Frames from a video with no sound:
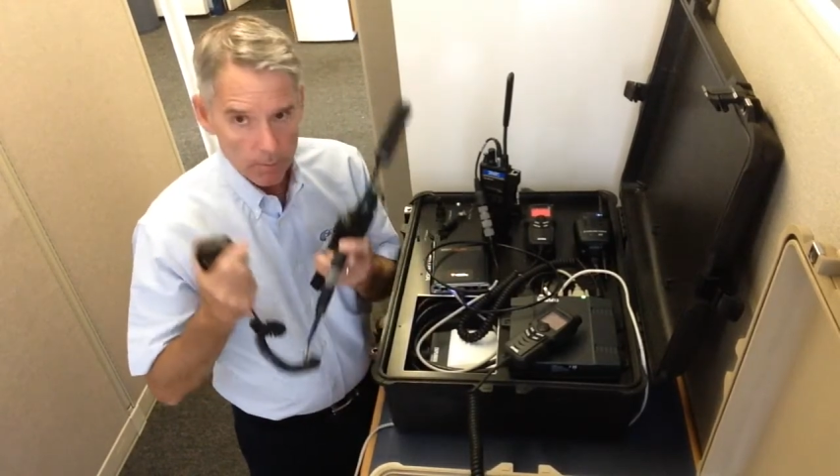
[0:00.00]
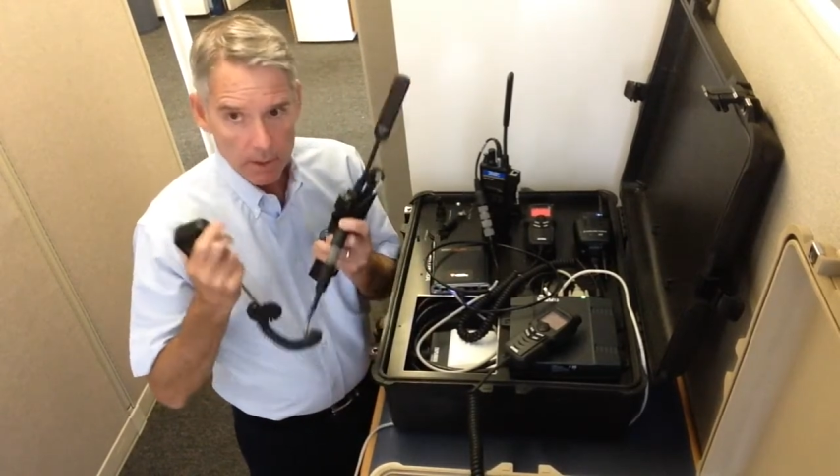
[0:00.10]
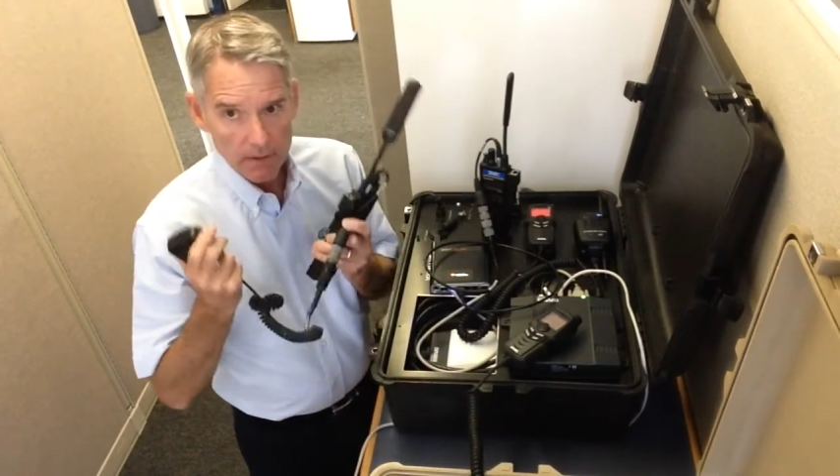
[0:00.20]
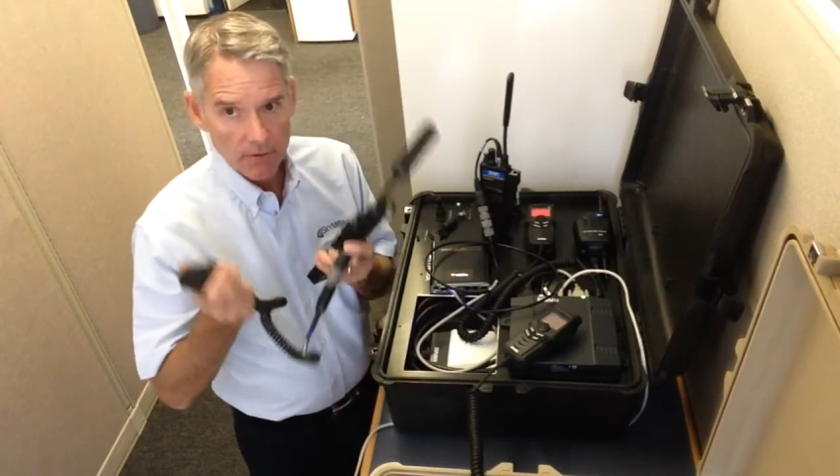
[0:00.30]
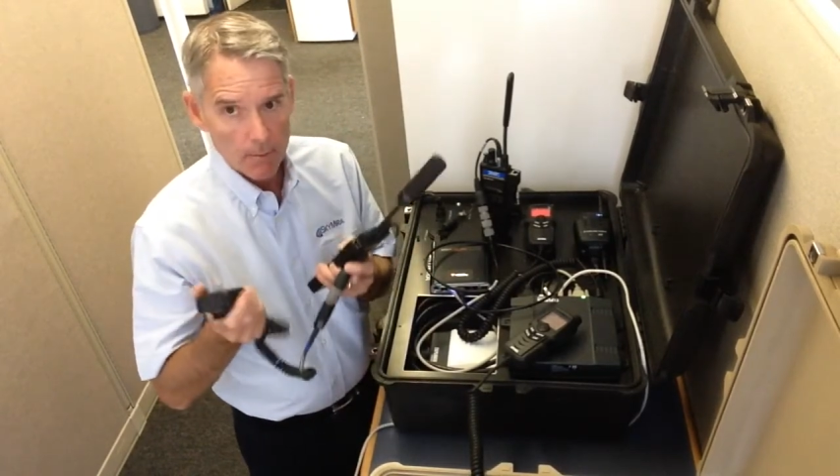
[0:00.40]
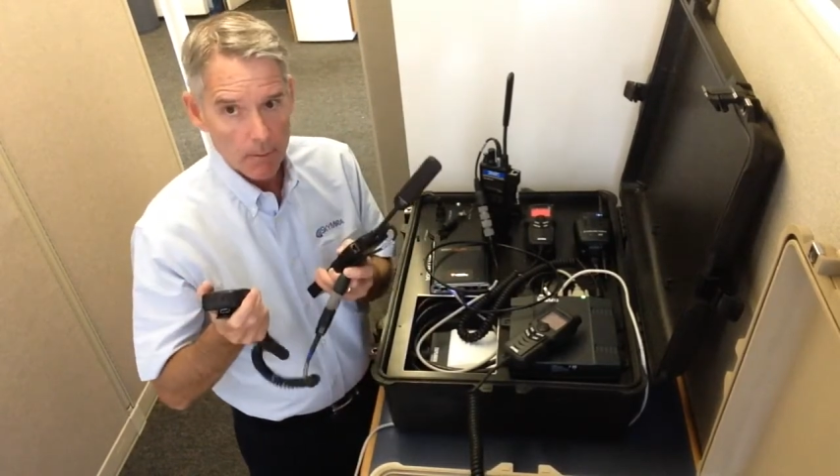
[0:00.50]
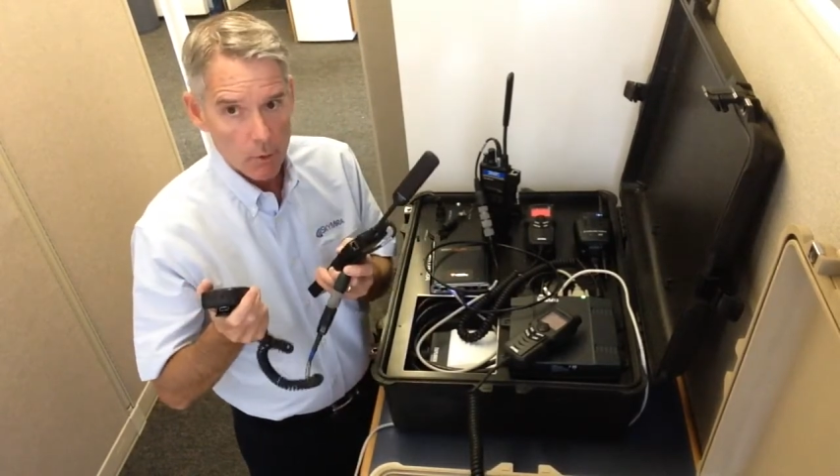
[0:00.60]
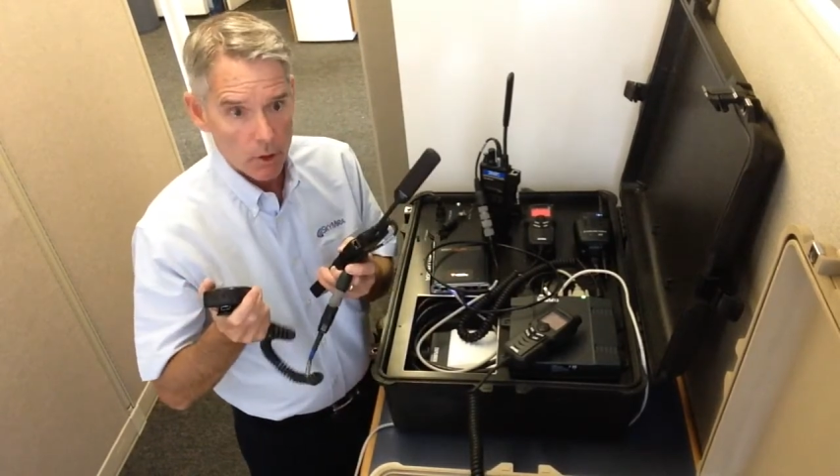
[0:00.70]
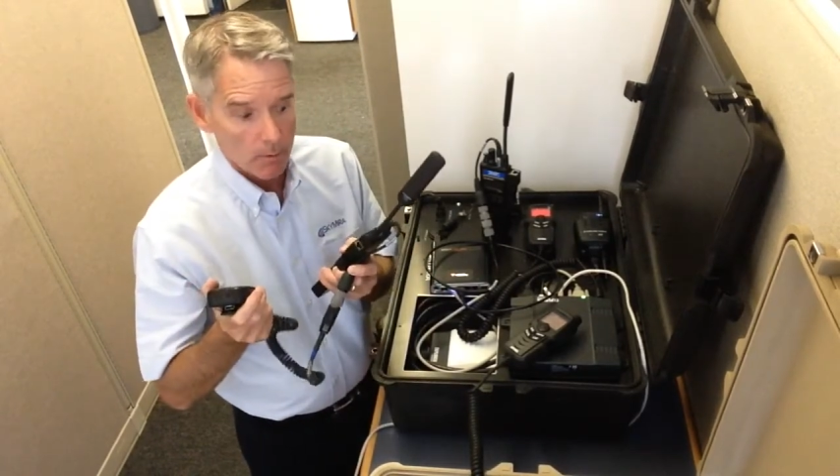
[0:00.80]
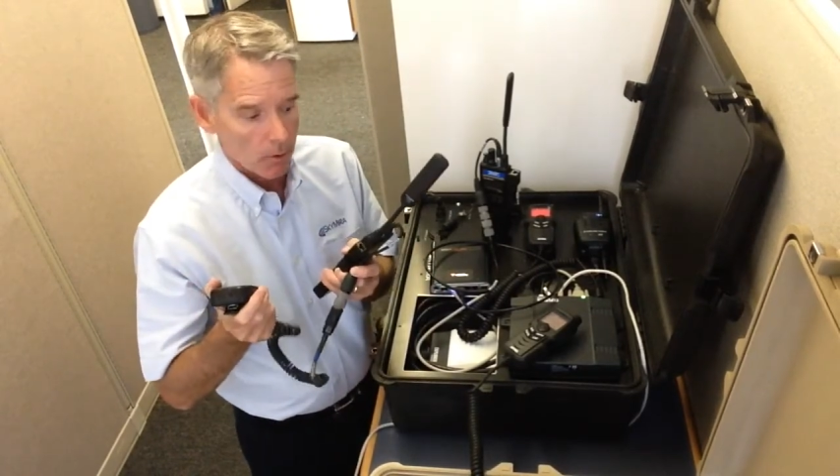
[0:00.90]
be from a
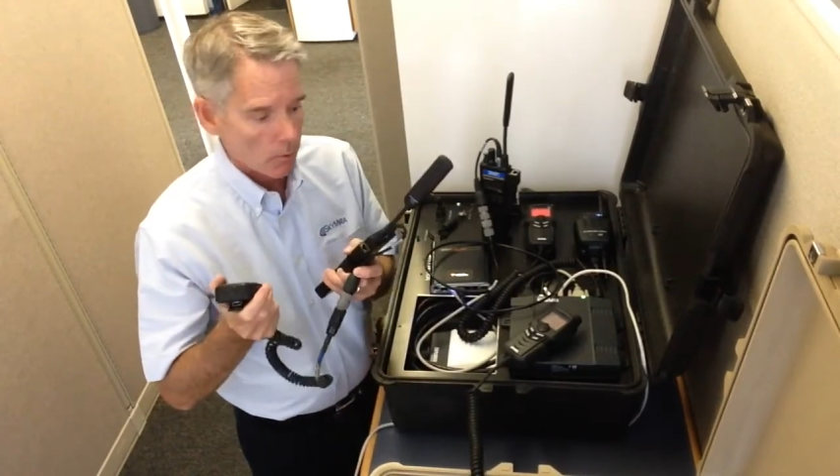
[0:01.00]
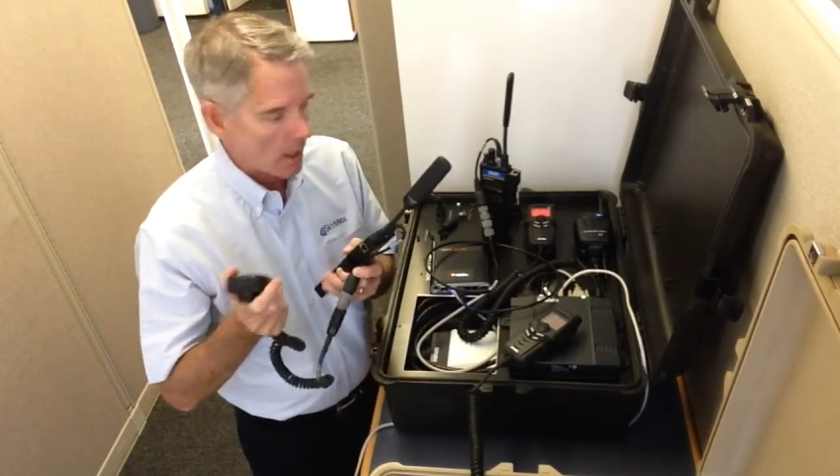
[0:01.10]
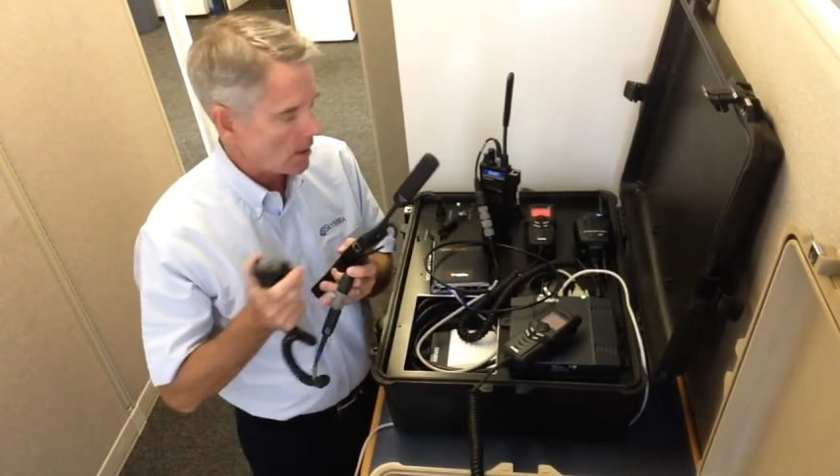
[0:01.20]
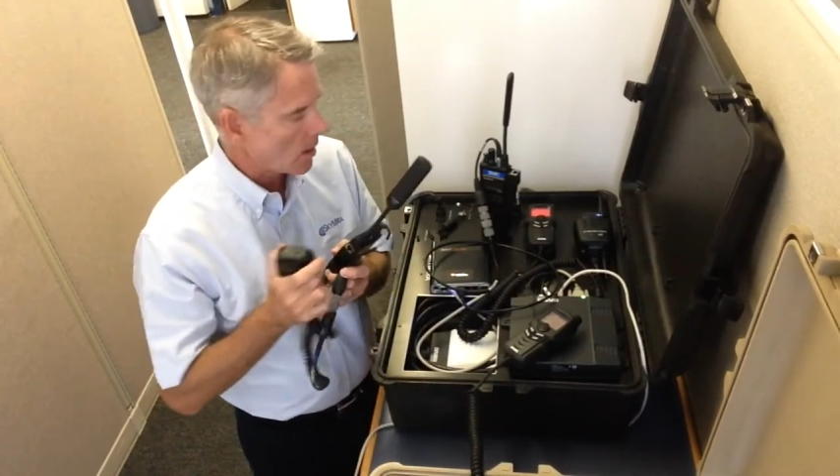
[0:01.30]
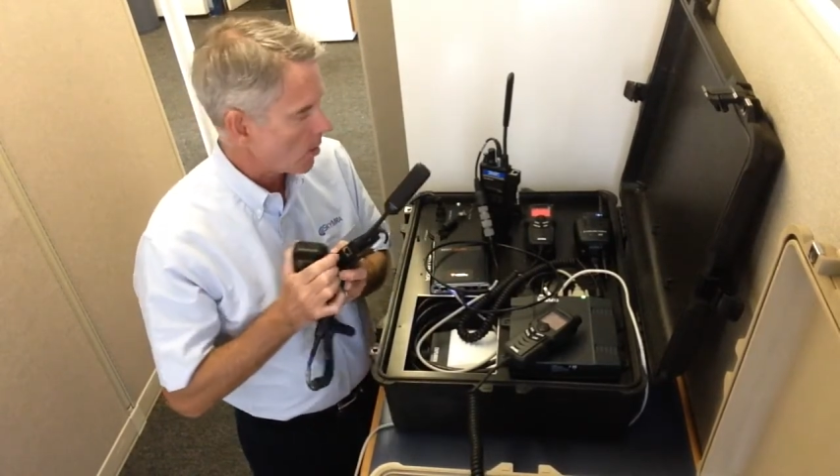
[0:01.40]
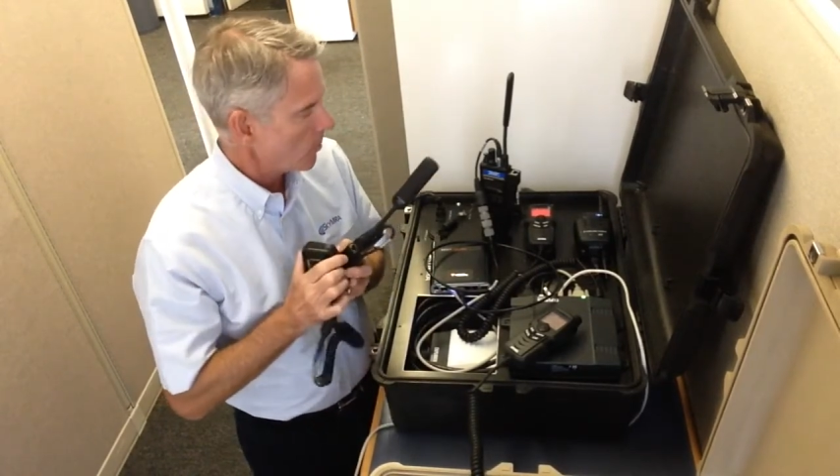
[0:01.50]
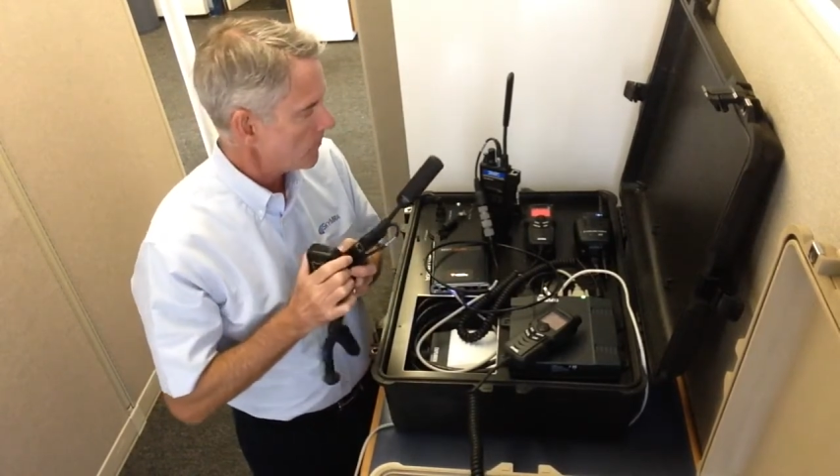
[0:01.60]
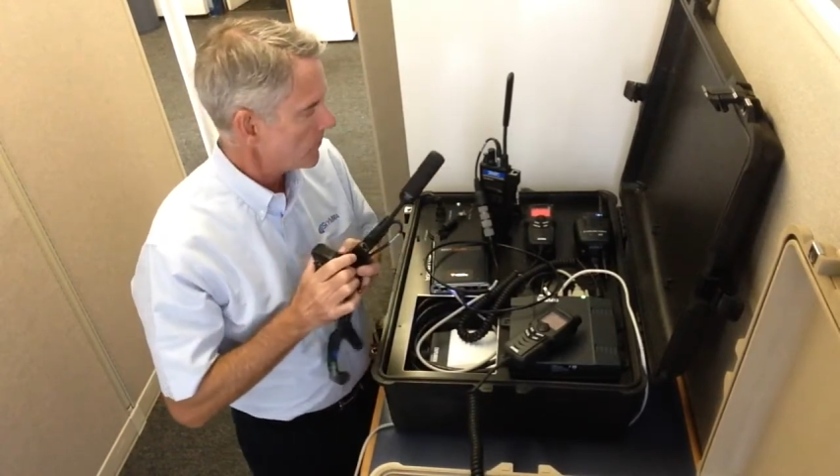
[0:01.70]
portable radio